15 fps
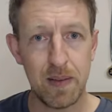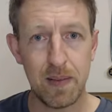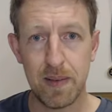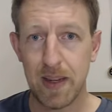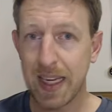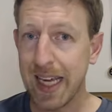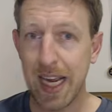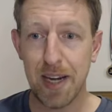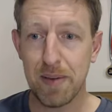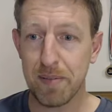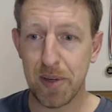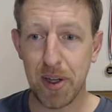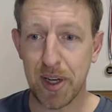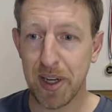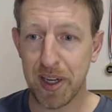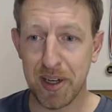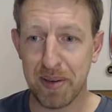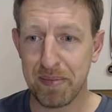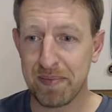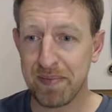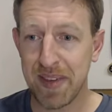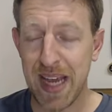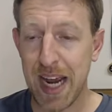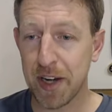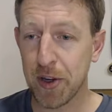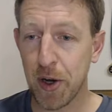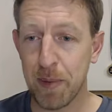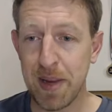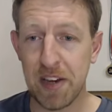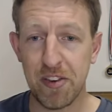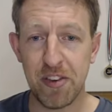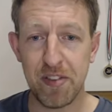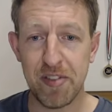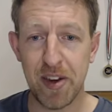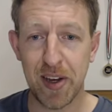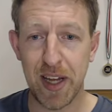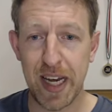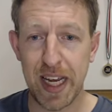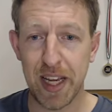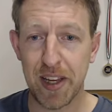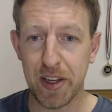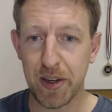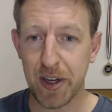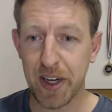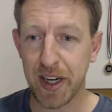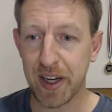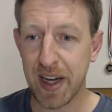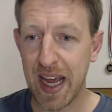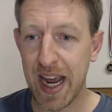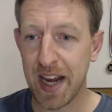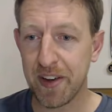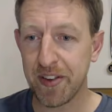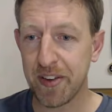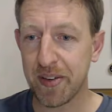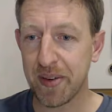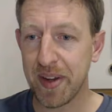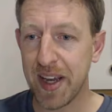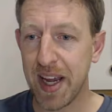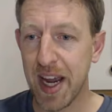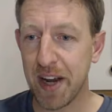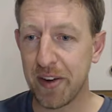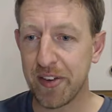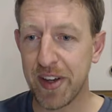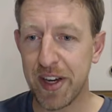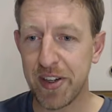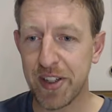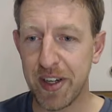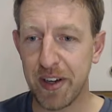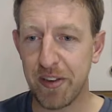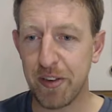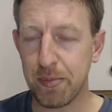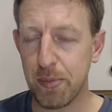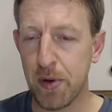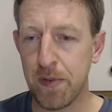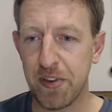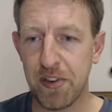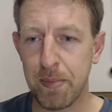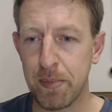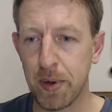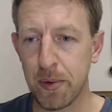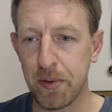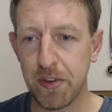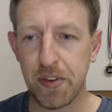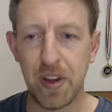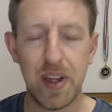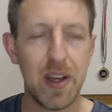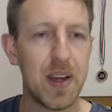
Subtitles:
Again, you can add comments if you like, you can add annotations, move symbols.